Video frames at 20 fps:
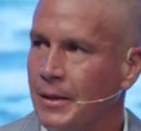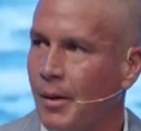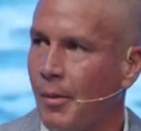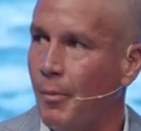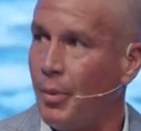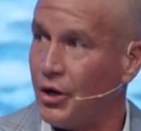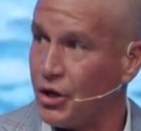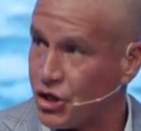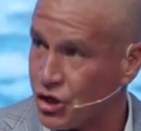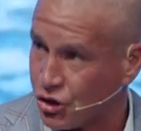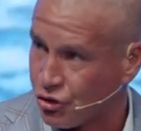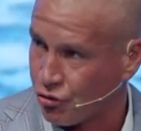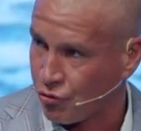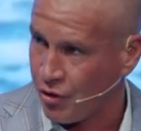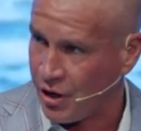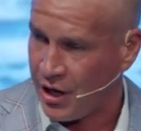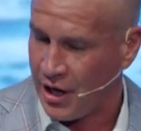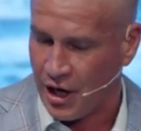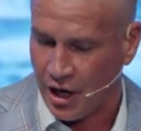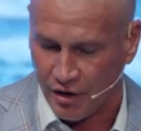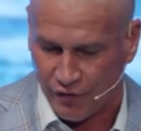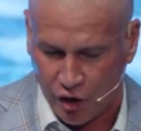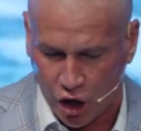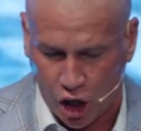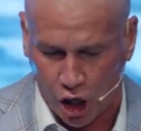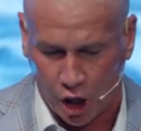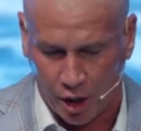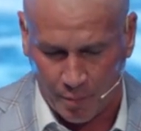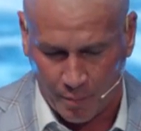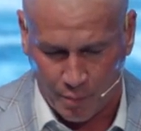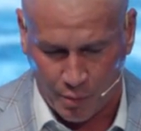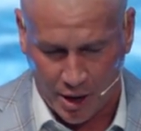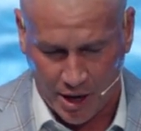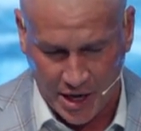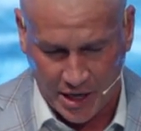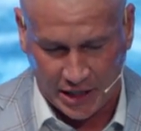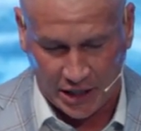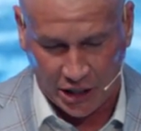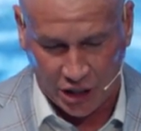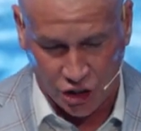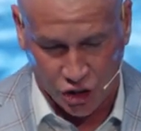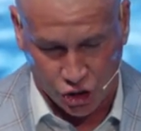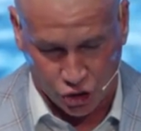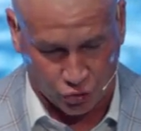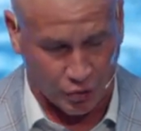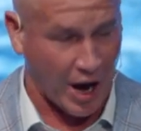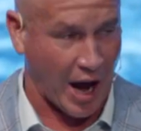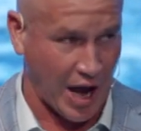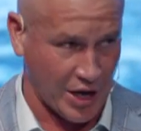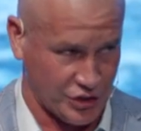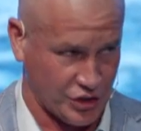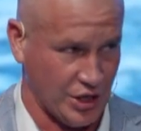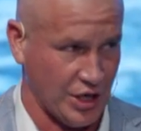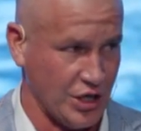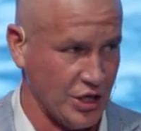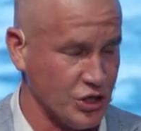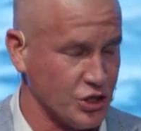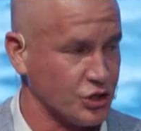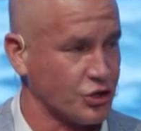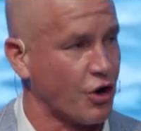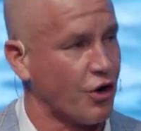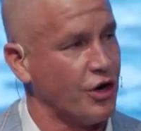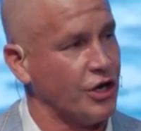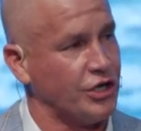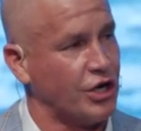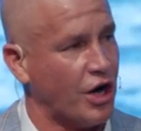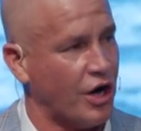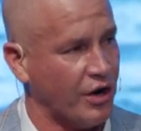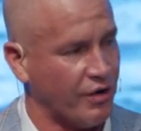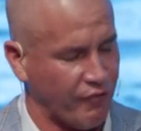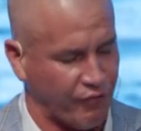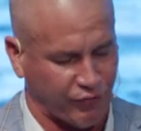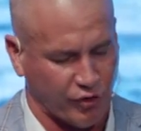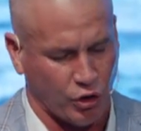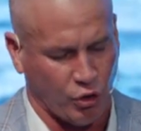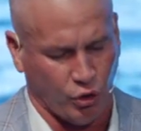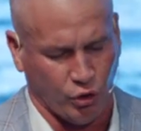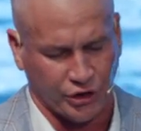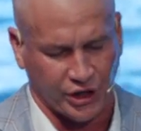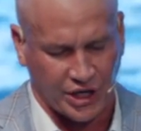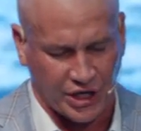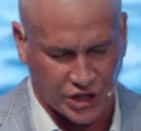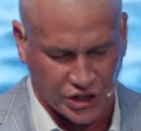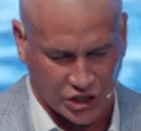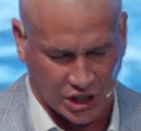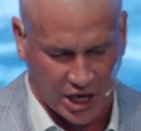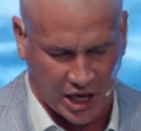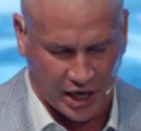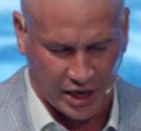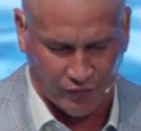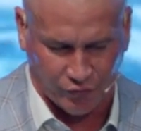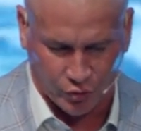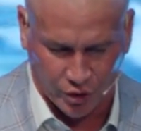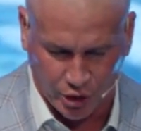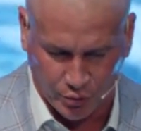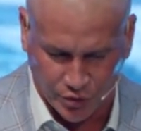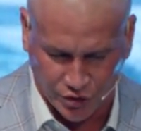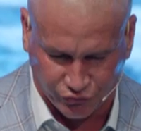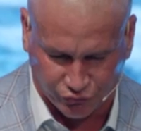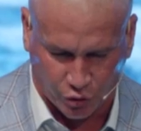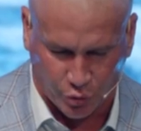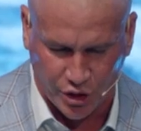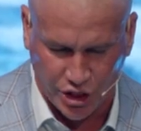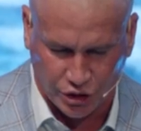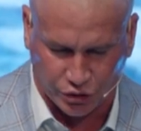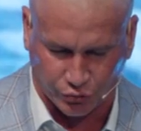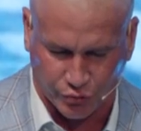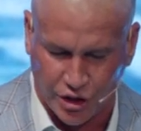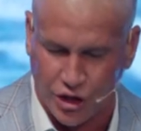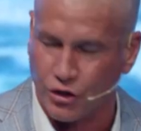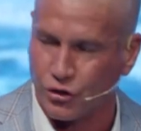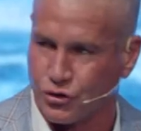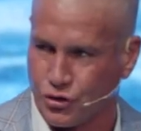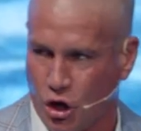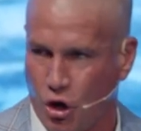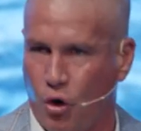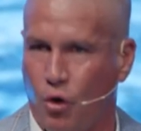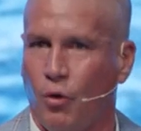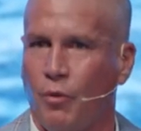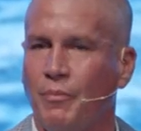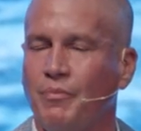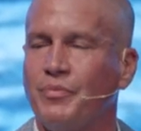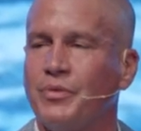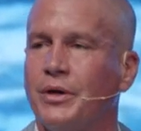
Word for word: But a string of heartbreaking tragedy started to unfold in his life when he was 43 years old.